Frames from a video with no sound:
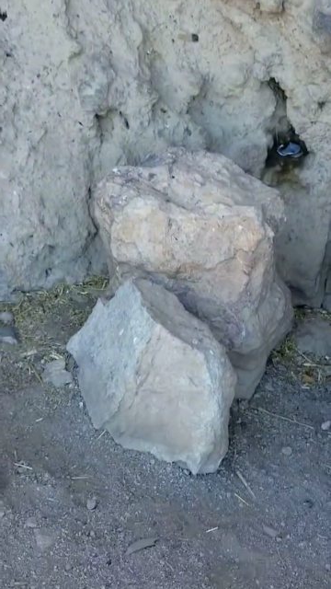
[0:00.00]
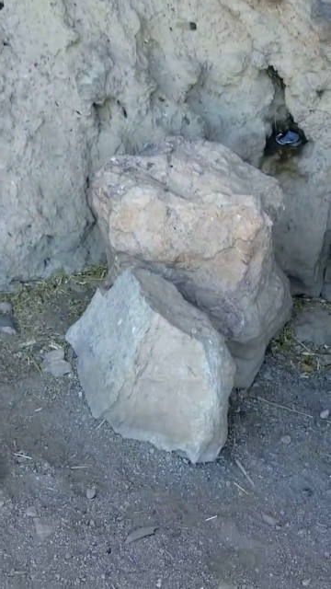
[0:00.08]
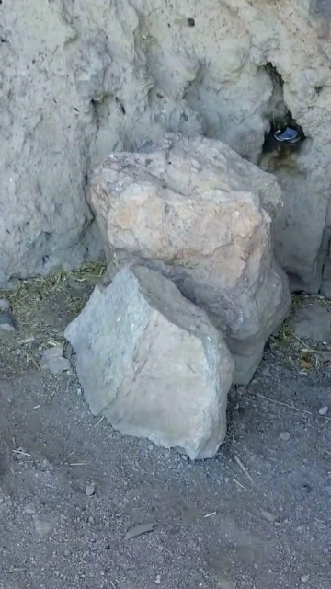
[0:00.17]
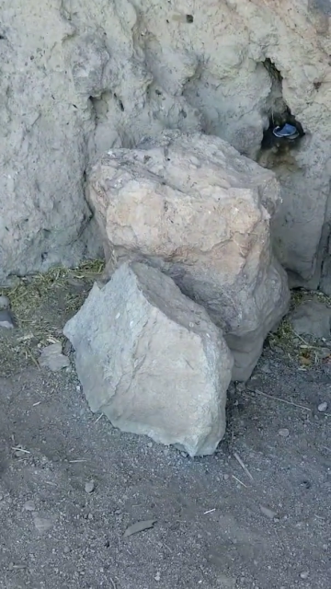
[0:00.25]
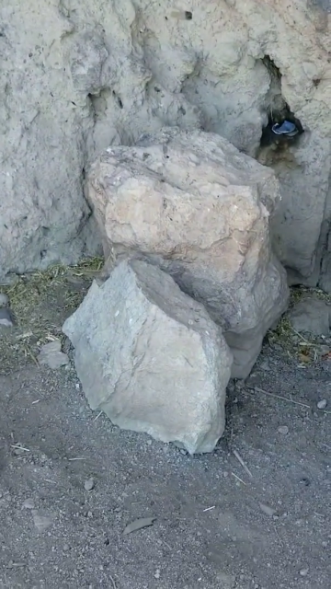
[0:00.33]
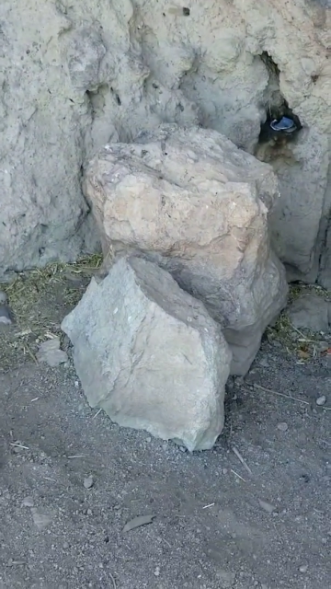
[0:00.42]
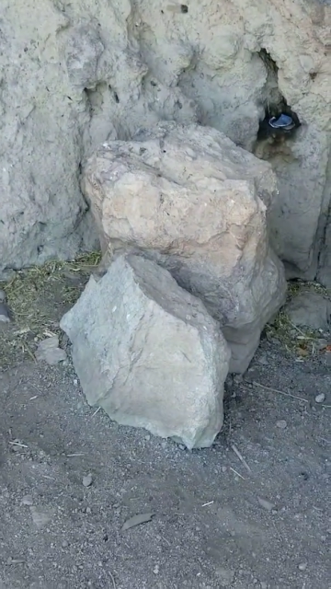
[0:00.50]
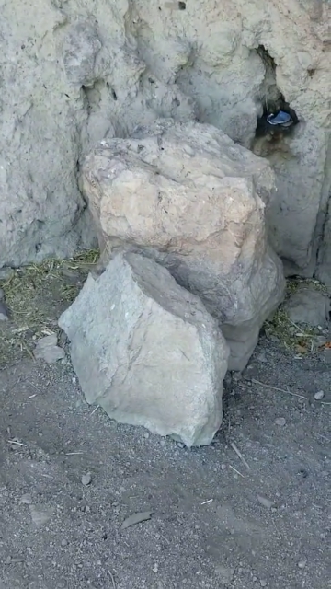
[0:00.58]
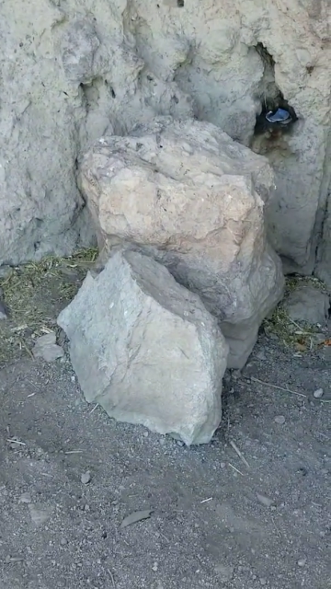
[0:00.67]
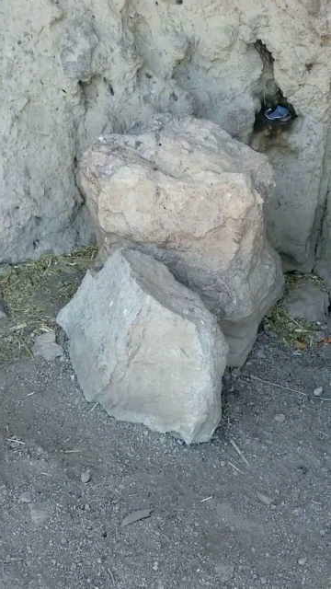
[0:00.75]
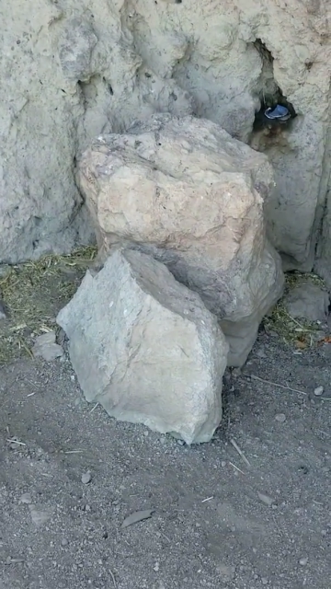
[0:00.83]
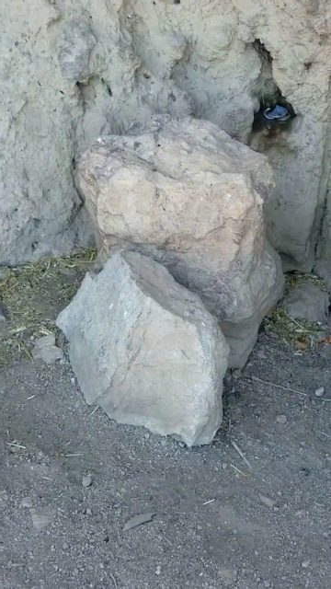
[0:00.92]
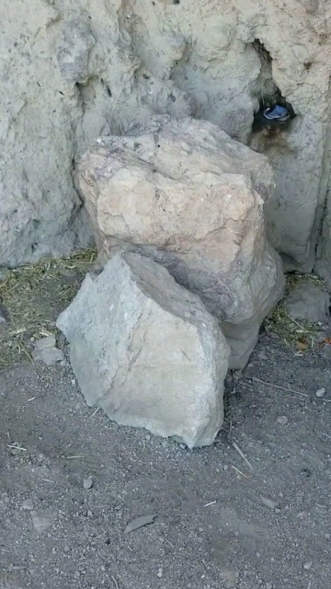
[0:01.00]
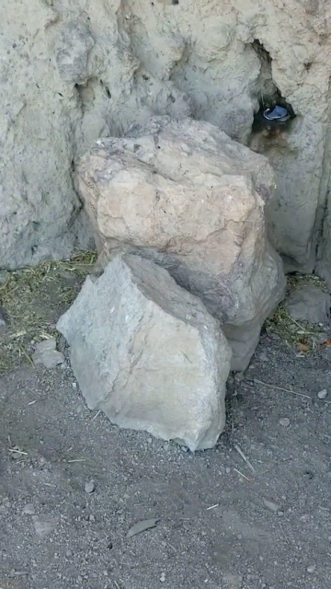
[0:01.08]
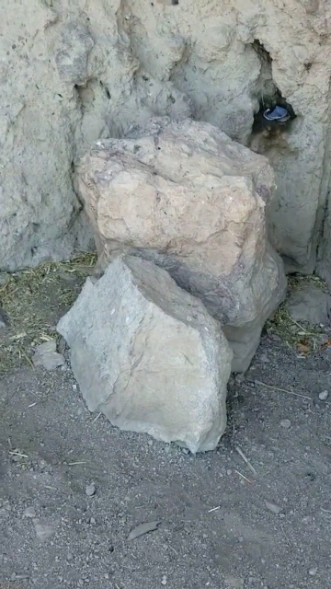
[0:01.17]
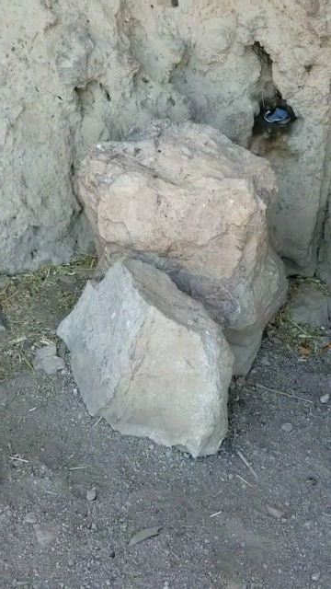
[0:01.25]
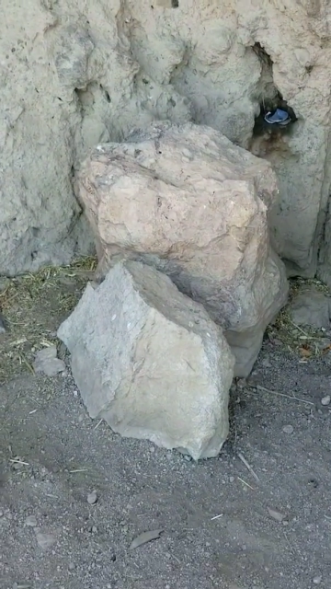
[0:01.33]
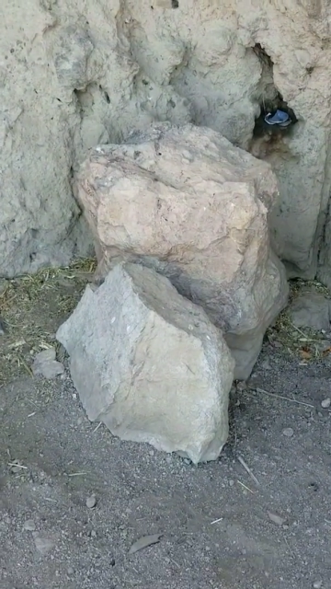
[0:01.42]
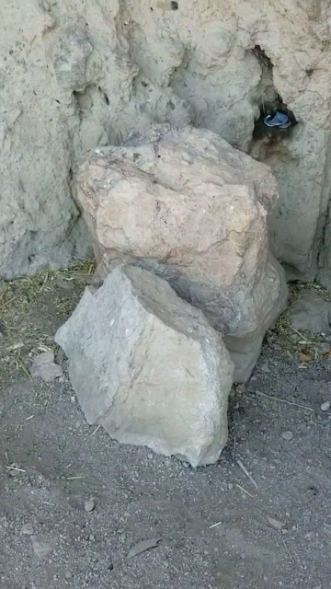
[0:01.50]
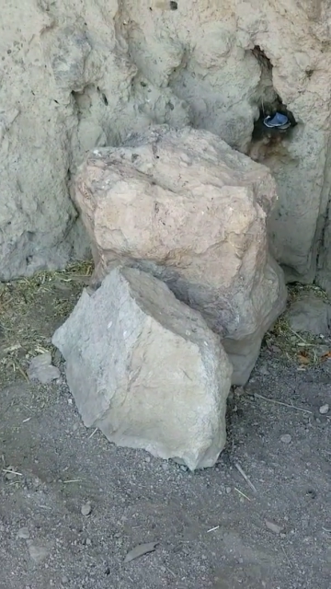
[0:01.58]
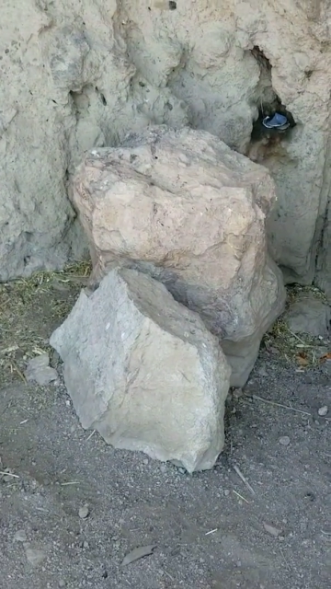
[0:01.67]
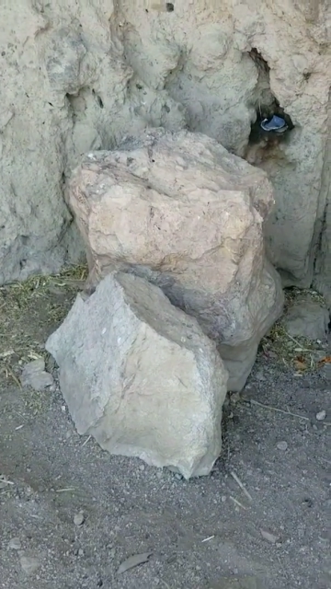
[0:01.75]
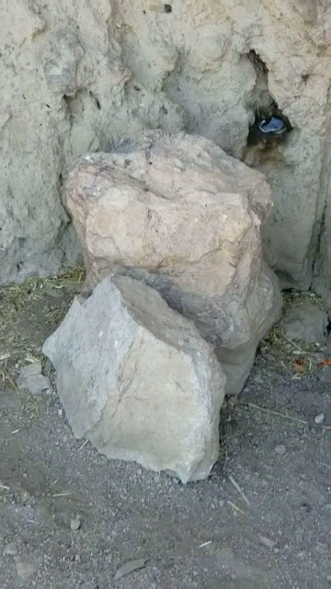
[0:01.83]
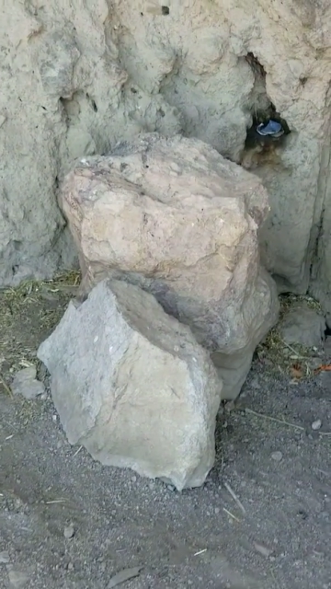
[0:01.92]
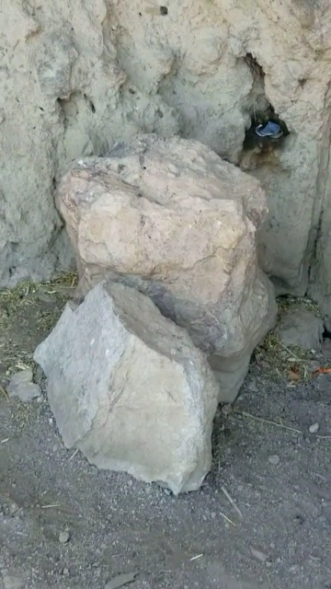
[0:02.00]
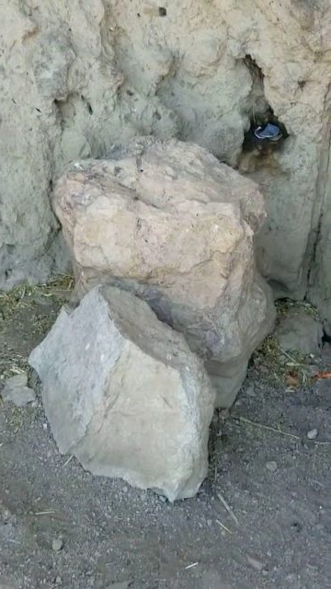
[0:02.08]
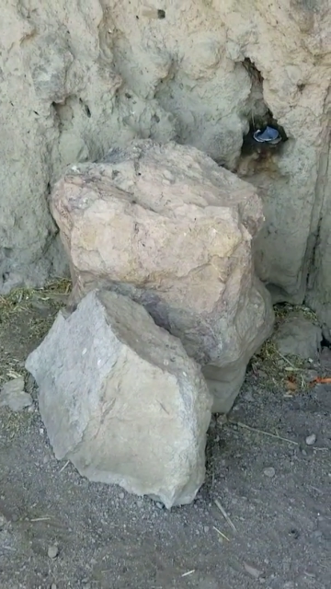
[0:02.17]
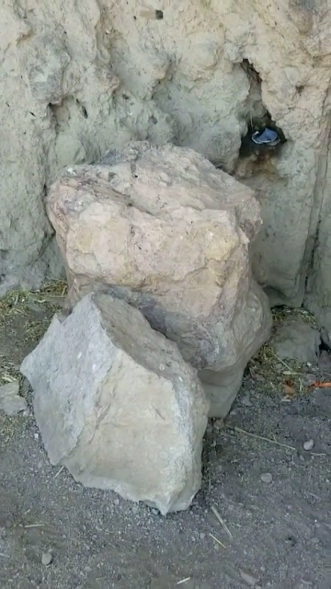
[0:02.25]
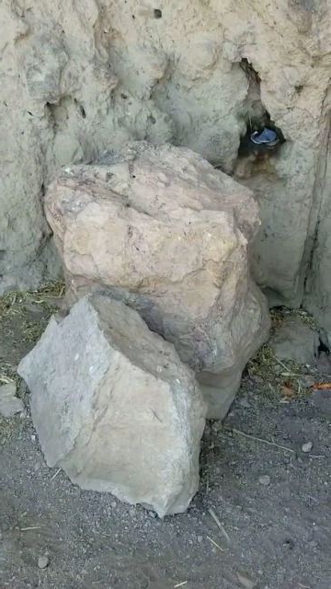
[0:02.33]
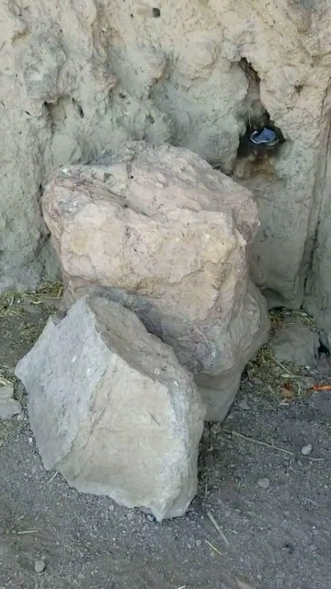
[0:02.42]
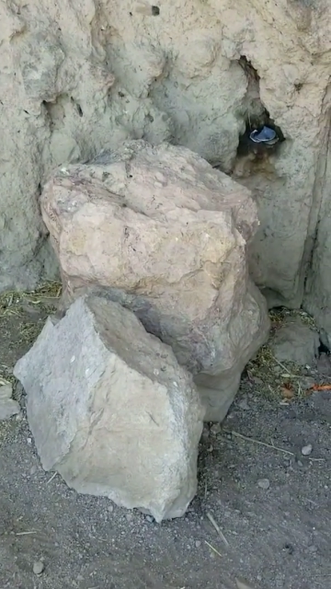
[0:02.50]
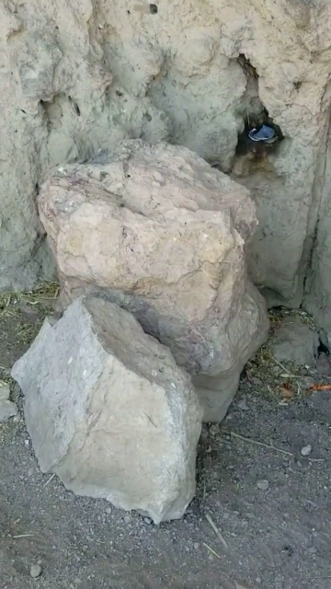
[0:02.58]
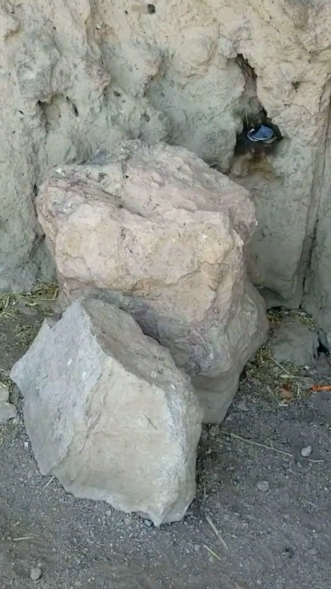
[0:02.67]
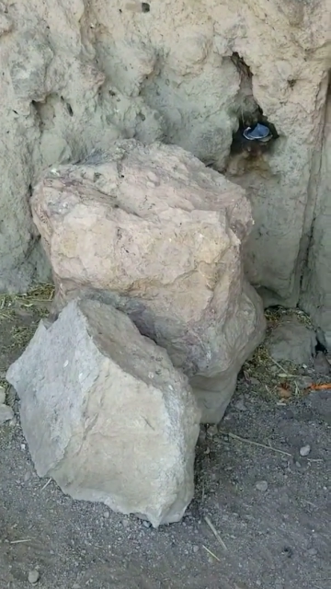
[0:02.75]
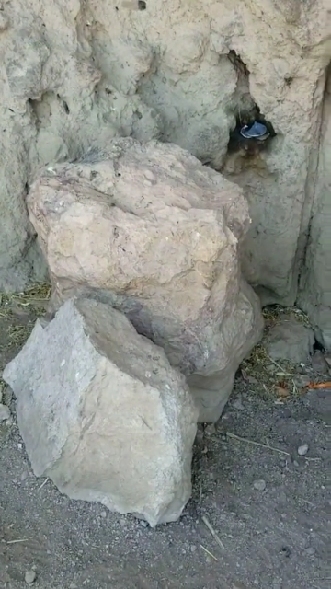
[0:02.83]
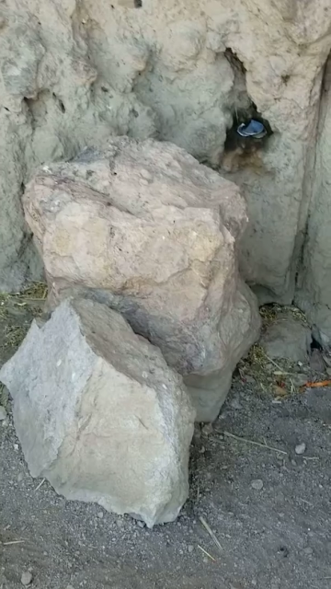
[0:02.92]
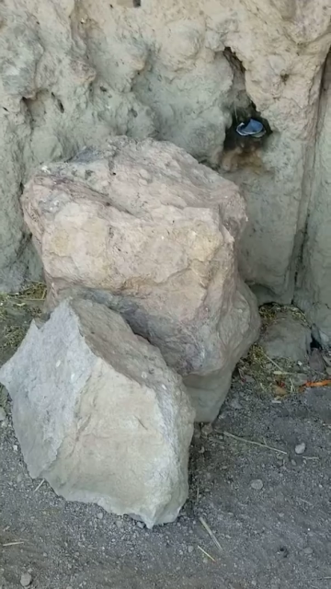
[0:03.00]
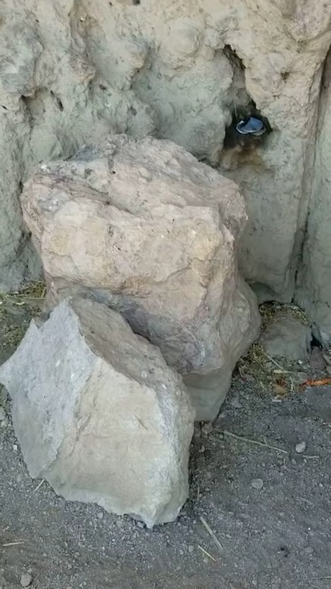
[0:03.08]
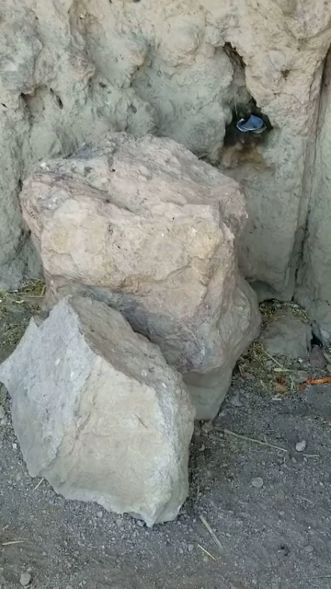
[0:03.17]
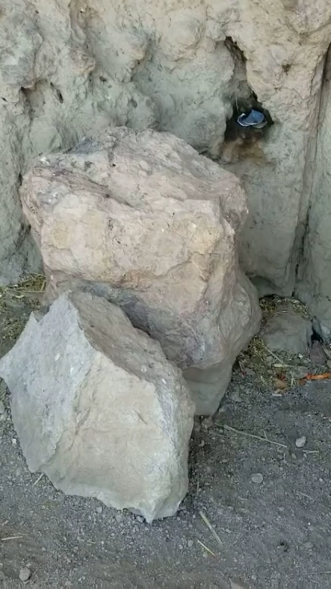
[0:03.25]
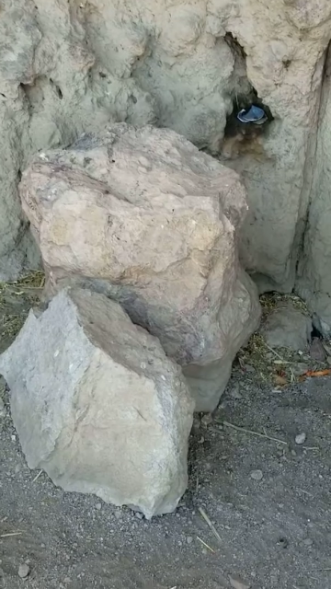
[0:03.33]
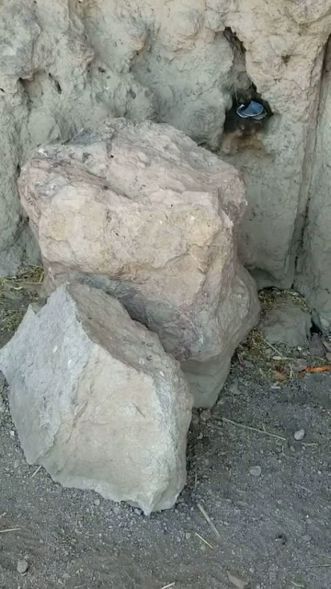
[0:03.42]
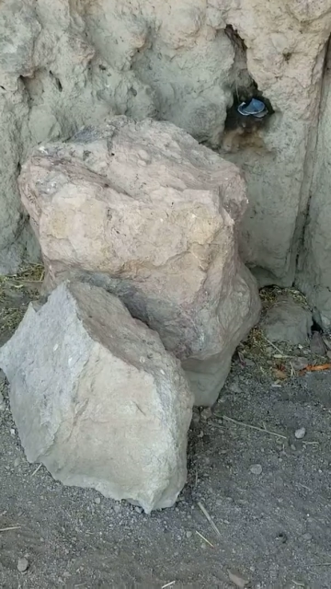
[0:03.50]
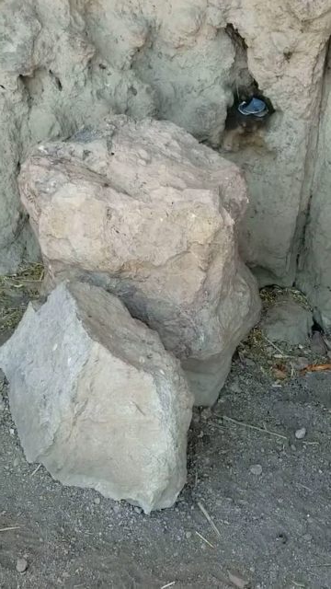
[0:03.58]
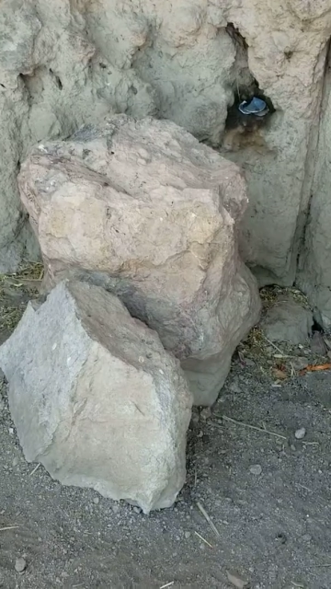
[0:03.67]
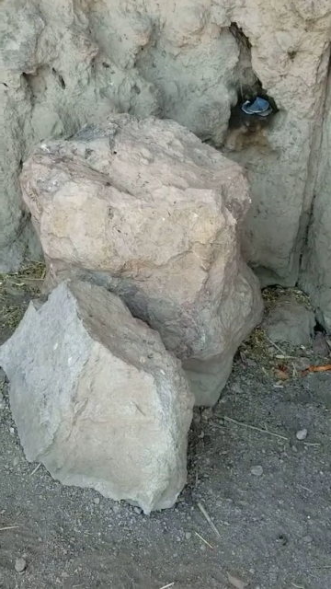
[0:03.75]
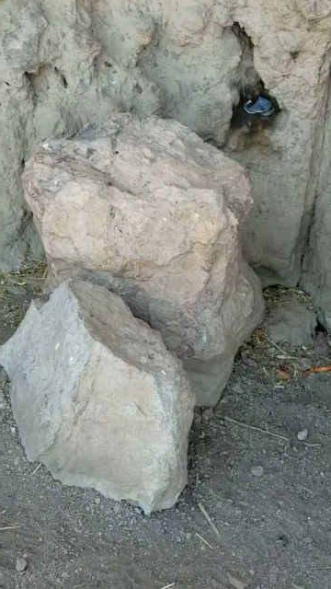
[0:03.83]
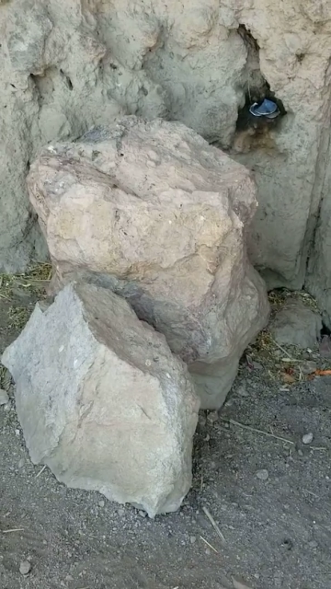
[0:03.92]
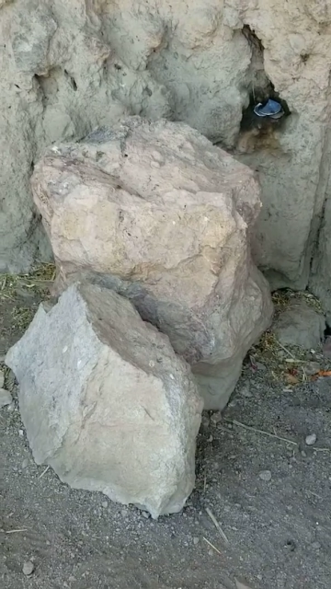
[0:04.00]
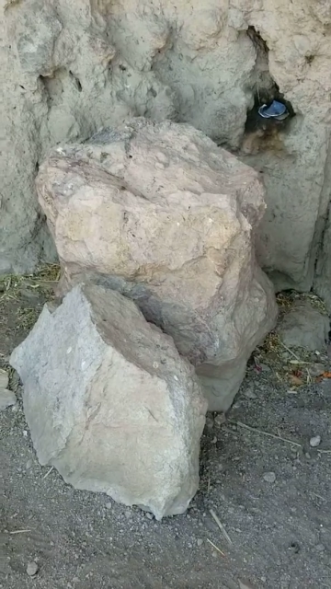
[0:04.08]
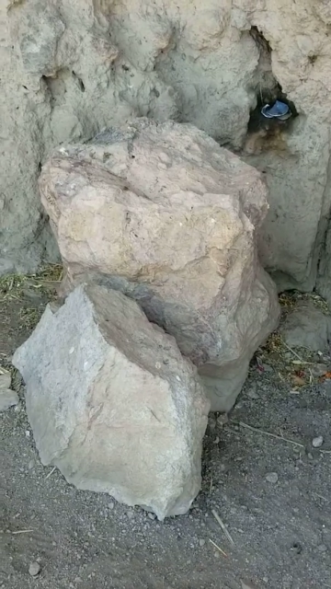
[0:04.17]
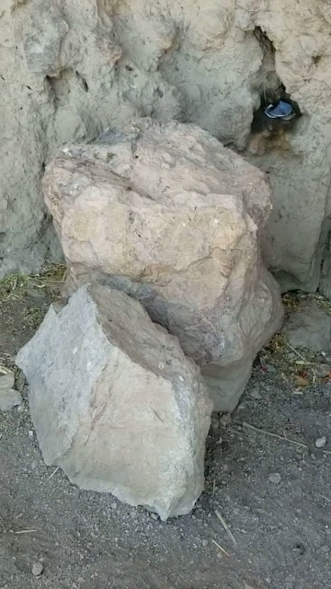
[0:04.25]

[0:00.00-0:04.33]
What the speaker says: (no speaker visible)